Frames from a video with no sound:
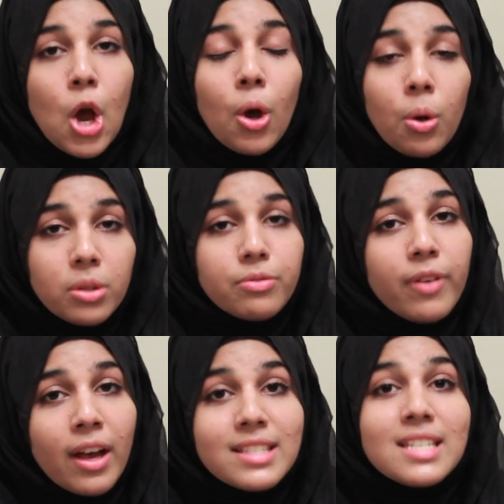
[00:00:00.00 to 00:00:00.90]
Hold
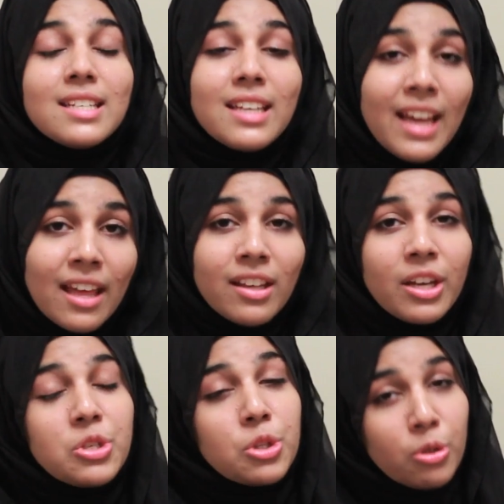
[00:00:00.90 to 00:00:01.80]
fast
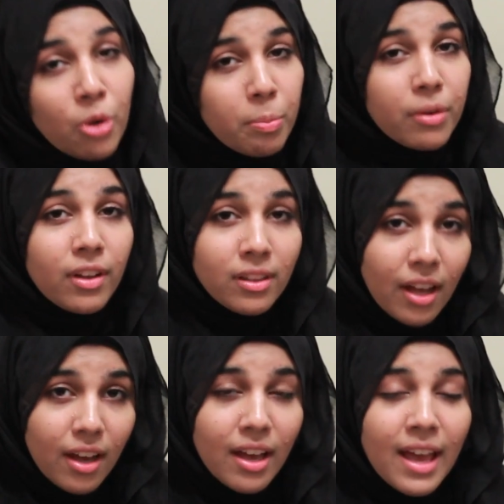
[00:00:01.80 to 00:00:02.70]
together to the rope of
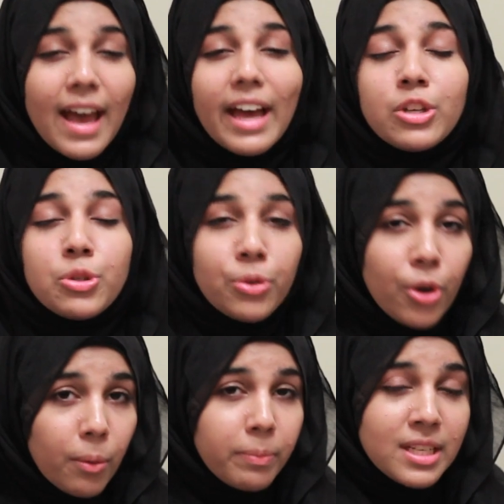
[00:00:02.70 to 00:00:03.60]
Allah and do
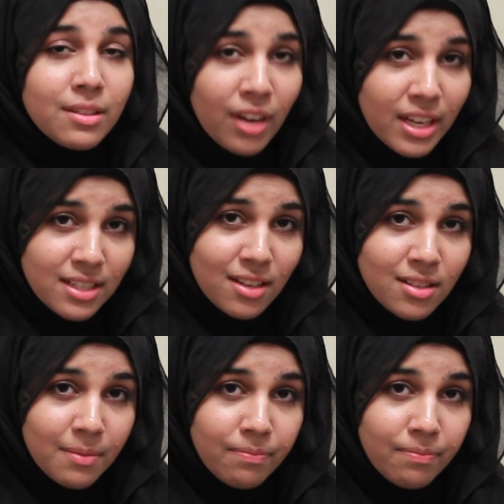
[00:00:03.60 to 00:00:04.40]
not be divided.